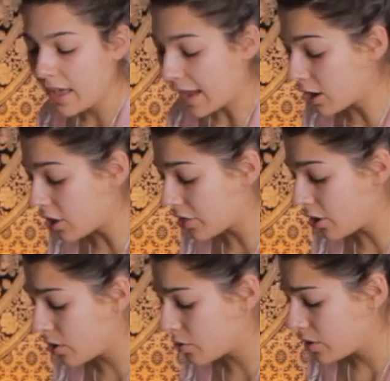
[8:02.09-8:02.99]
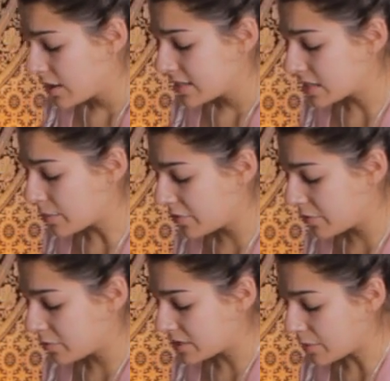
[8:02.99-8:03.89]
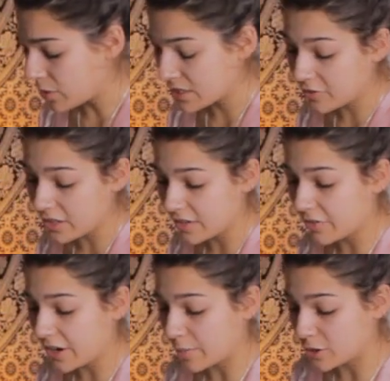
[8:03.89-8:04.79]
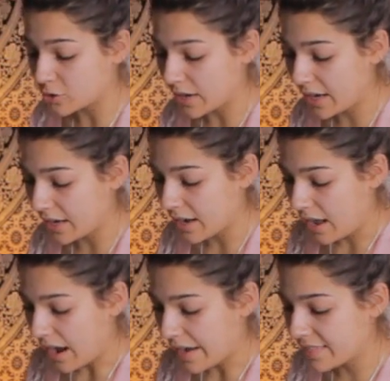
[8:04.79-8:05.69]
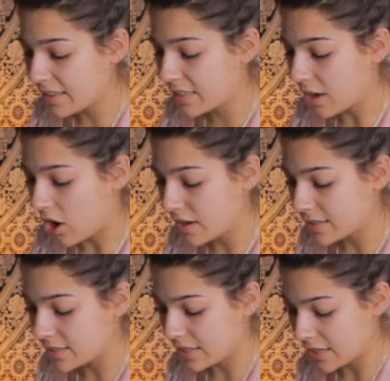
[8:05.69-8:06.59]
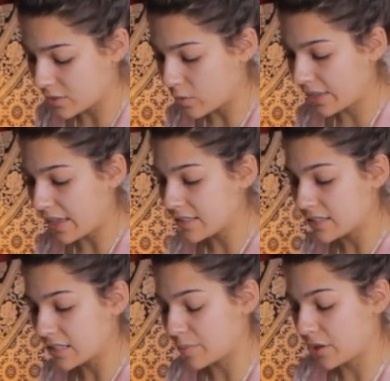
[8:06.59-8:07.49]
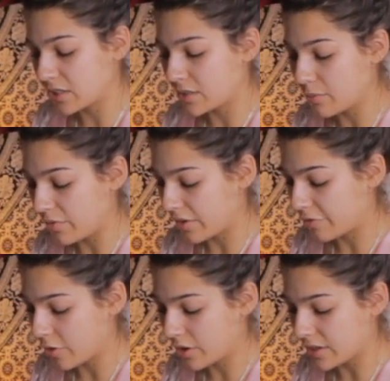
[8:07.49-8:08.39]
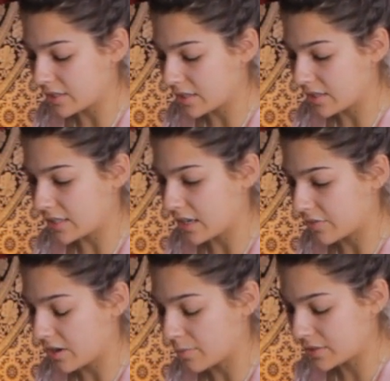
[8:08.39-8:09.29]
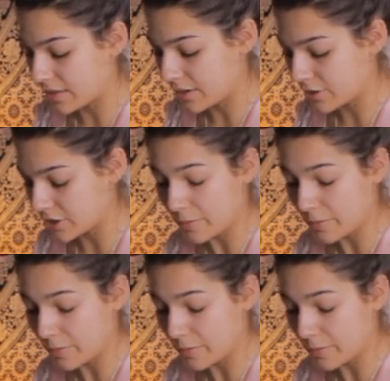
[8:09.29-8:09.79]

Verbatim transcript: And although some of someone's feeling very betrayed, I think the honesty is what gets this person moving forward into the Ten of Cups energy.